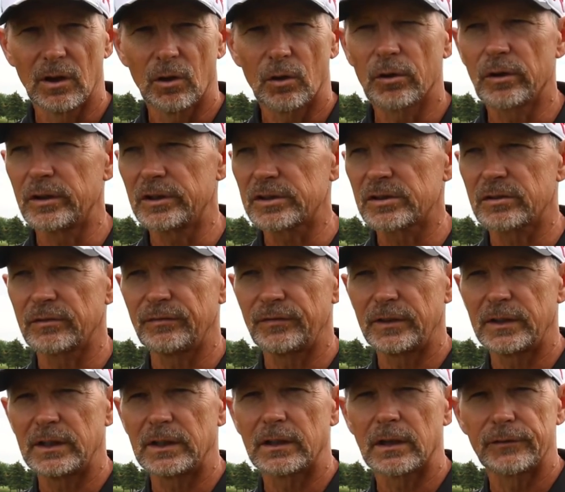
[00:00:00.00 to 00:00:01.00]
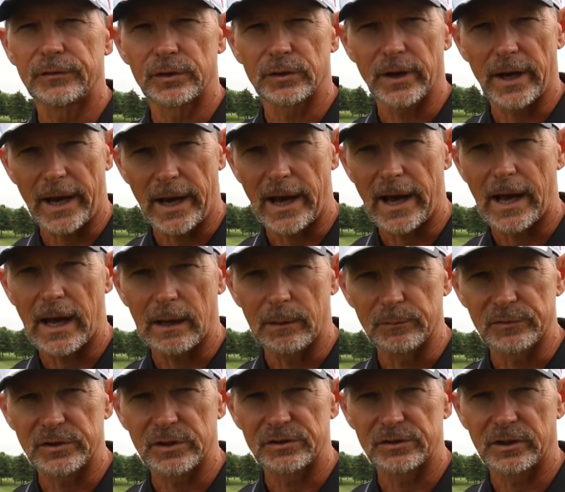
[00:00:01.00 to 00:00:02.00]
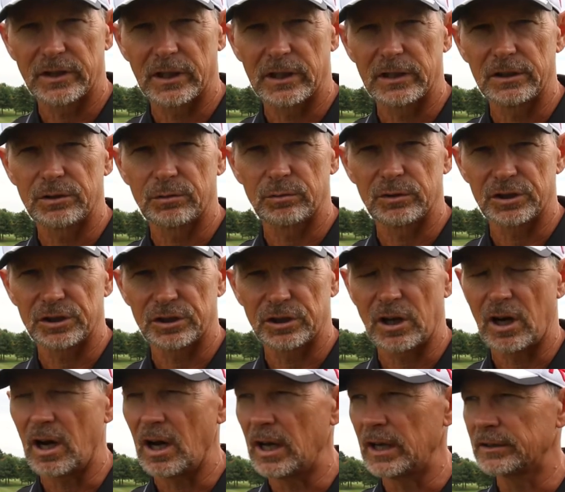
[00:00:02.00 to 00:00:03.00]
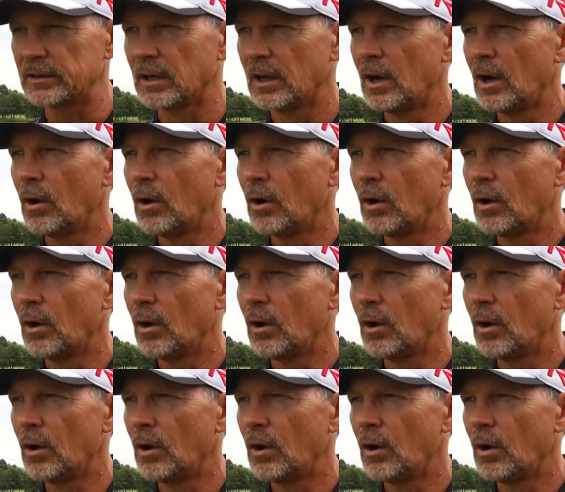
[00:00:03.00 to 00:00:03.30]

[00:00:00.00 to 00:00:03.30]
or just the feeling of your abs as you get into a shot,